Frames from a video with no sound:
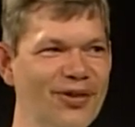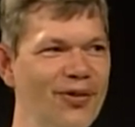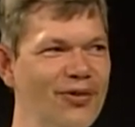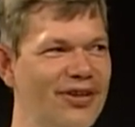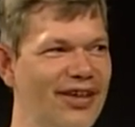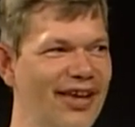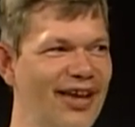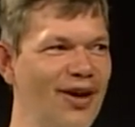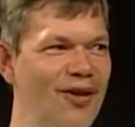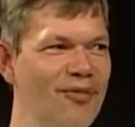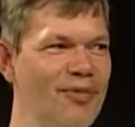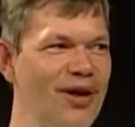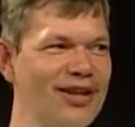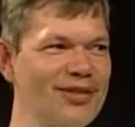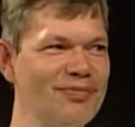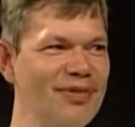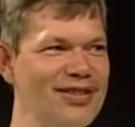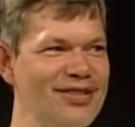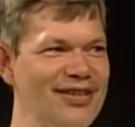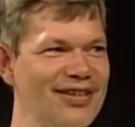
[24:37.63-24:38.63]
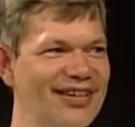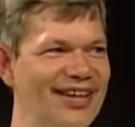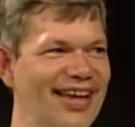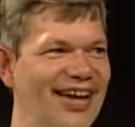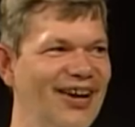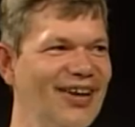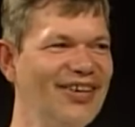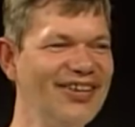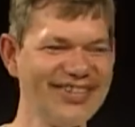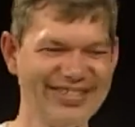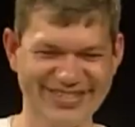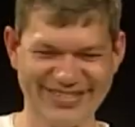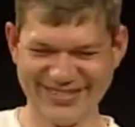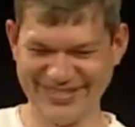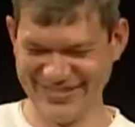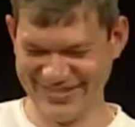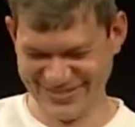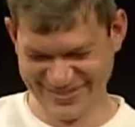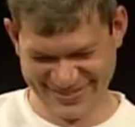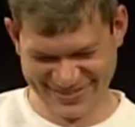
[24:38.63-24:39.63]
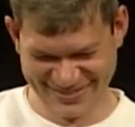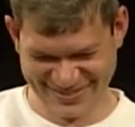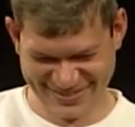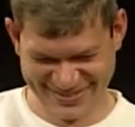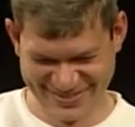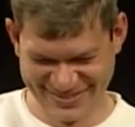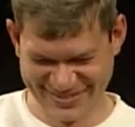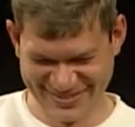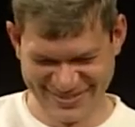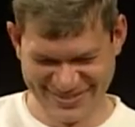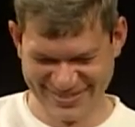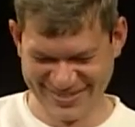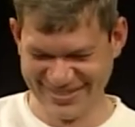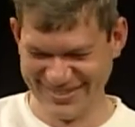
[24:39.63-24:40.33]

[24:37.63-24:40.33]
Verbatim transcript: okay, I'll go back to my seat now. Yeah, yeah.